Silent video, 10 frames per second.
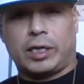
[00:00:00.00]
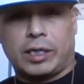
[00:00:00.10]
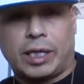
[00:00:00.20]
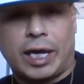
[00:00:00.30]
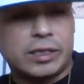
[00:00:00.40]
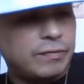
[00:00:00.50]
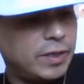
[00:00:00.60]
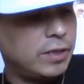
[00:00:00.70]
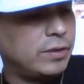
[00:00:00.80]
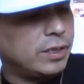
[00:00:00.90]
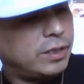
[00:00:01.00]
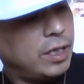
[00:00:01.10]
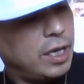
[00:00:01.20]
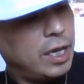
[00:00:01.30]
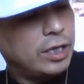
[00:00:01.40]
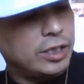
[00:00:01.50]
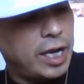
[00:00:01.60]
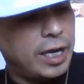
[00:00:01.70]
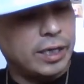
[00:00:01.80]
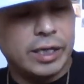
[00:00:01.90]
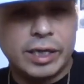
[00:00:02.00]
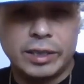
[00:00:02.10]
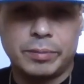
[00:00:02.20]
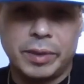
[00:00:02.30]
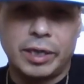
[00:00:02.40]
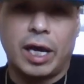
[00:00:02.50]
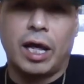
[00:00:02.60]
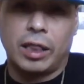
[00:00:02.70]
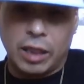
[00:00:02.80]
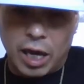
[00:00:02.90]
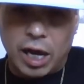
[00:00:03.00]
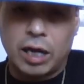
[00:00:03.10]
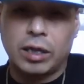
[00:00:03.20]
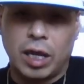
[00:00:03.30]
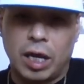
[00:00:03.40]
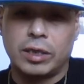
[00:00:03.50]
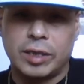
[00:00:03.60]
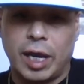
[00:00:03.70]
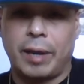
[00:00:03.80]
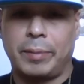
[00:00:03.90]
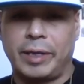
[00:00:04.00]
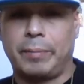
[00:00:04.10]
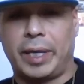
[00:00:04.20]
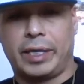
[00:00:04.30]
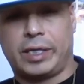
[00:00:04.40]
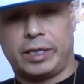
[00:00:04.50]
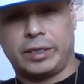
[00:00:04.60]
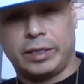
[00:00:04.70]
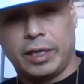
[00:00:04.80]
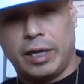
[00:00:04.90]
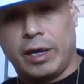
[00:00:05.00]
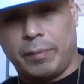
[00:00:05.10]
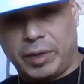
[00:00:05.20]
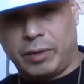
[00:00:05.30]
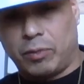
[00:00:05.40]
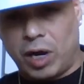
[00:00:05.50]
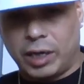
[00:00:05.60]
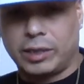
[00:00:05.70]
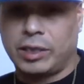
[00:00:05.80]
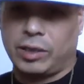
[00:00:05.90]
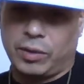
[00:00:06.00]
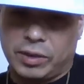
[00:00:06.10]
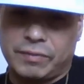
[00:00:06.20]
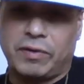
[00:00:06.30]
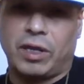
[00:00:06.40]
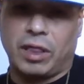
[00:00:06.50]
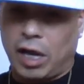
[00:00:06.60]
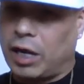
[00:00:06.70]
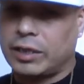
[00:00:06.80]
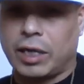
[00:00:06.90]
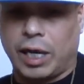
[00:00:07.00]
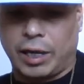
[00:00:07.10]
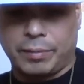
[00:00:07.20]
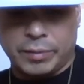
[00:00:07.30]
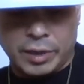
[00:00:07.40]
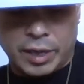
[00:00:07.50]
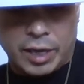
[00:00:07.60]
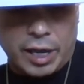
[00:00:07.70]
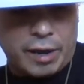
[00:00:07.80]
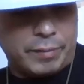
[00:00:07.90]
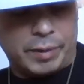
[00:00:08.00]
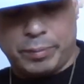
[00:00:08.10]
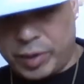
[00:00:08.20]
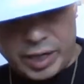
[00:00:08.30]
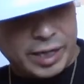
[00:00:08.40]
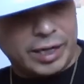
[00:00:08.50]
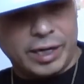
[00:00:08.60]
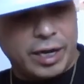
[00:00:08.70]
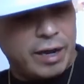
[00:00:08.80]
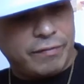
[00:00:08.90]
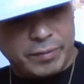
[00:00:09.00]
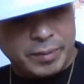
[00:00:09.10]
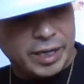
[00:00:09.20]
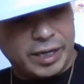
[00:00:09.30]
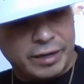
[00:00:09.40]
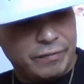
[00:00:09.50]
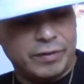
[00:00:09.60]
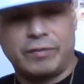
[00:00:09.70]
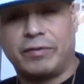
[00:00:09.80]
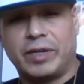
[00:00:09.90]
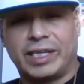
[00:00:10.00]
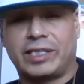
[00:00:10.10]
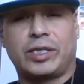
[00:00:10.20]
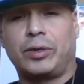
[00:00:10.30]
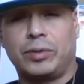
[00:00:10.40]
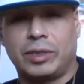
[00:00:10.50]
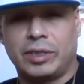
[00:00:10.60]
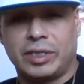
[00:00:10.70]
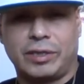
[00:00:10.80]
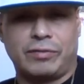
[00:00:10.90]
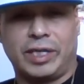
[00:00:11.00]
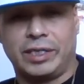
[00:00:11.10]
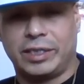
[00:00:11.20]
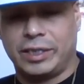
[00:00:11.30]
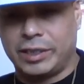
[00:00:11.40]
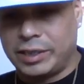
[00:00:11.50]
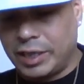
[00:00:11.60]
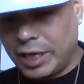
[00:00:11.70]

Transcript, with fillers: in the last video, this channel has been a long, long time in the making. Been wanting to do this for a long time. I've been putting it off for many different excuses and reasons